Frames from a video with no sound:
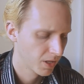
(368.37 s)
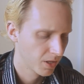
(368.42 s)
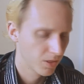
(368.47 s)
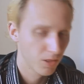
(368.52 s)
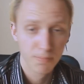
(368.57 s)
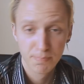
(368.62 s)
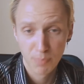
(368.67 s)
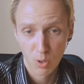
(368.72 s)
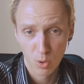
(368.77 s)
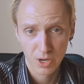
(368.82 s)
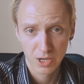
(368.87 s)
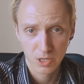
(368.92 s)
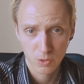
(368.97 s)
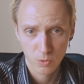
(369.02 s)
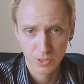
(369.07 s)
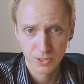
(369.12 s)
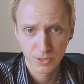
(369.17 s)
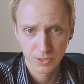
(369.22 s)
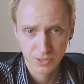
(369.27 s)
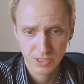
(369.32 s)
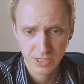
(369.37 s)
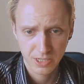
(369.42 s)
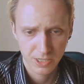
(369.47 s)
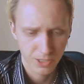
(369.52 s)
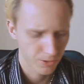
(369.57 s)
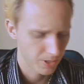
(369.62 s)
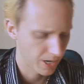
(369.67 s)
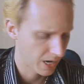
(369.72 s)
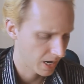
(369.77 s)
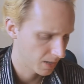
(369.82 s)
the point where you see
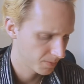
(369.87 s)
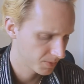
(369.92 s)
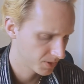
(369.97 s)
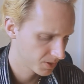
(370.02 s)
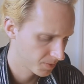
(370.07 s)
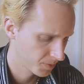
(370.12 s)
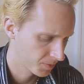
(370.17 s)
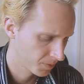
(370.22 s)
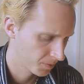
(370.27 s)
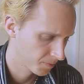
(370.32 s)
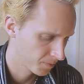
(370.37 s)
your abs.